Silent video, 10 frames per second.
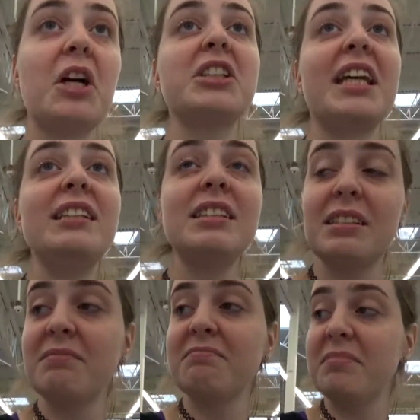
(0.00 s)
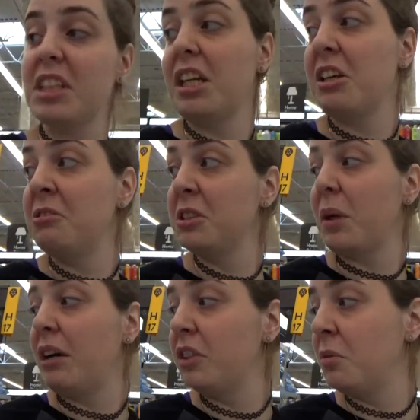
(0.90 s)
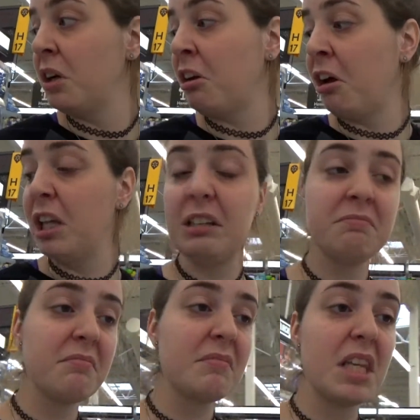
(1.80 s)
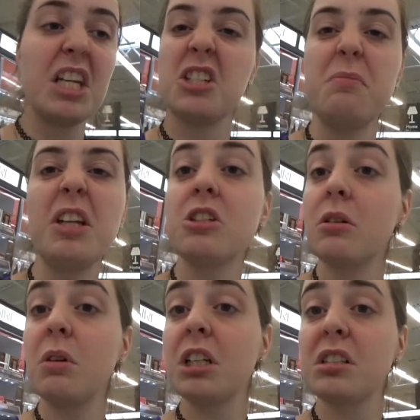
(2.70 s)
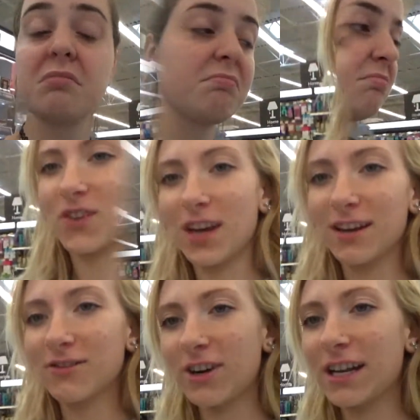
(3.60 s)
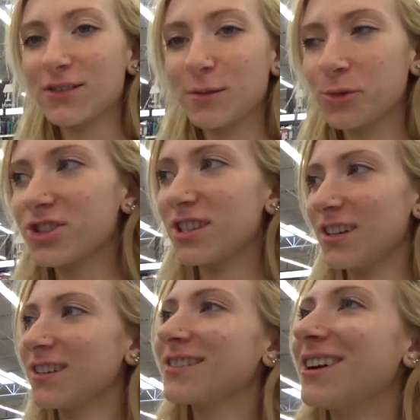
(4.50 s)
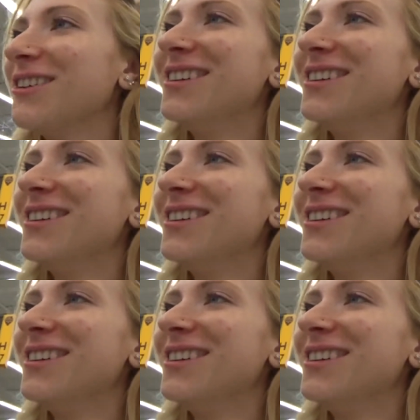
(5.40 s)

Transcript: our skins skin tones whatever you want to call it just make sure it works yeah ranch from Kristina yeah